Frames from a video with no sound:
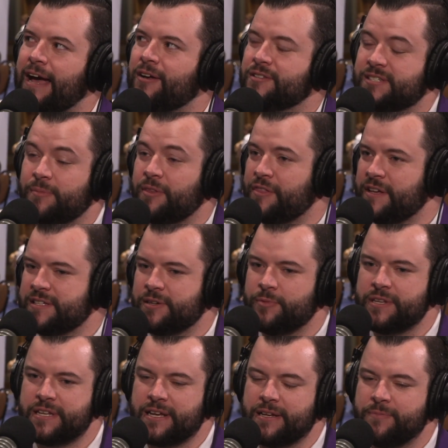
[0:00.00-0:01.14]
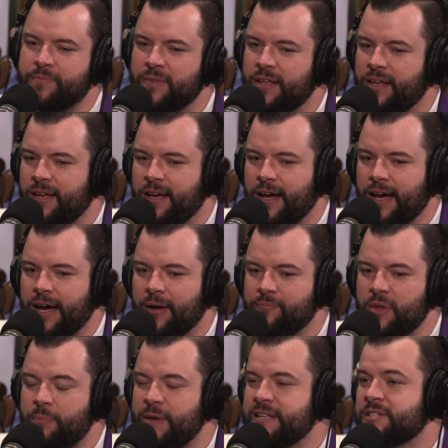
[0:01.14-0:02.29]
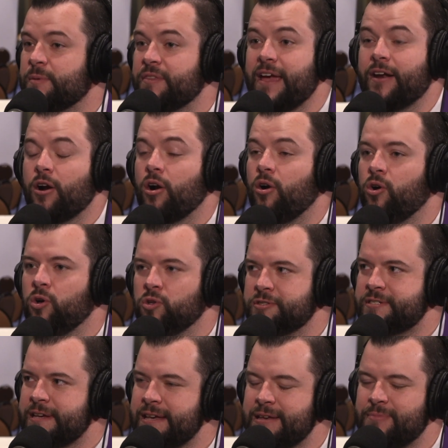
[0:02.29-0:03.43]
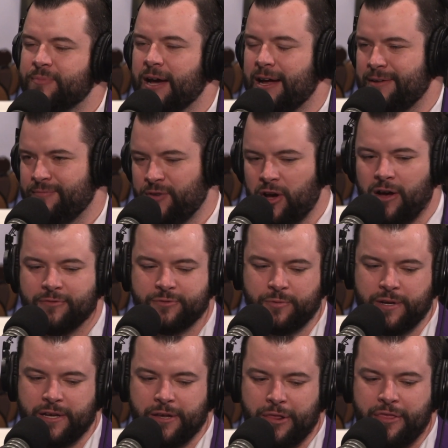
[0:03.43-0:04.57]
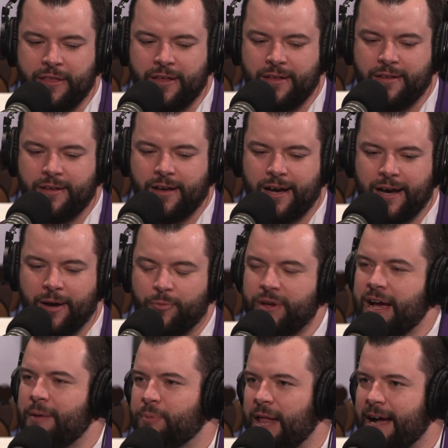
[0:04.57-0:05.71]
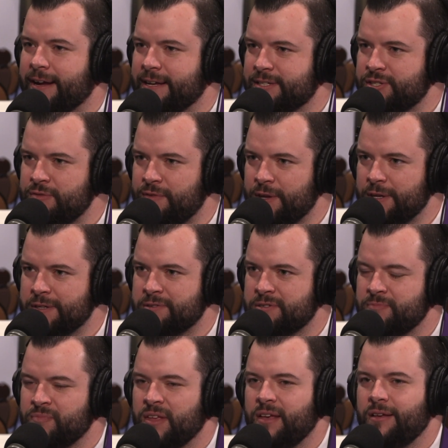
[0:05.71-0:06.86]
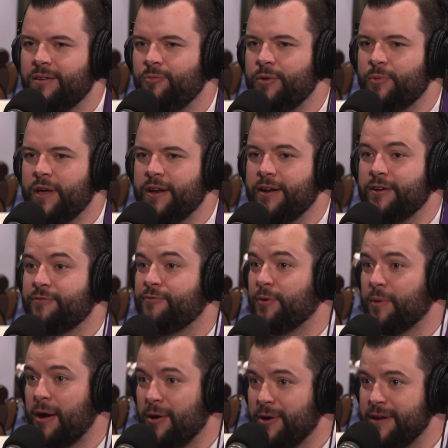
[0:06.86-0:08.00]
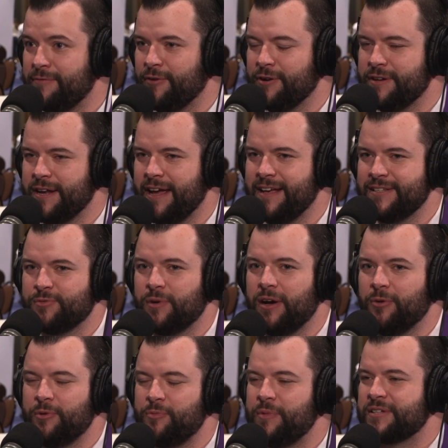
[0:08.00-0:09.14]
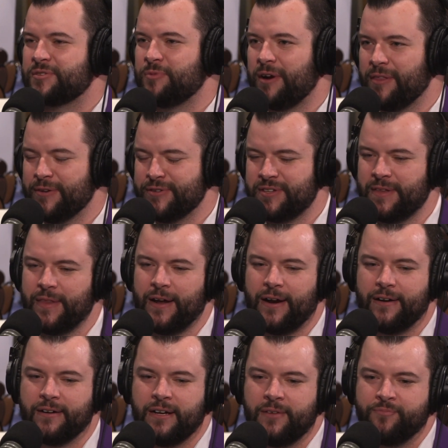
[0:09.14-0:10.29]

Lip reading: out, some of the things that we did, Ben Smith and our whole team got involved with, we got black SUVs. We rented a Ferrari for a day as well. We mixed one of those in there.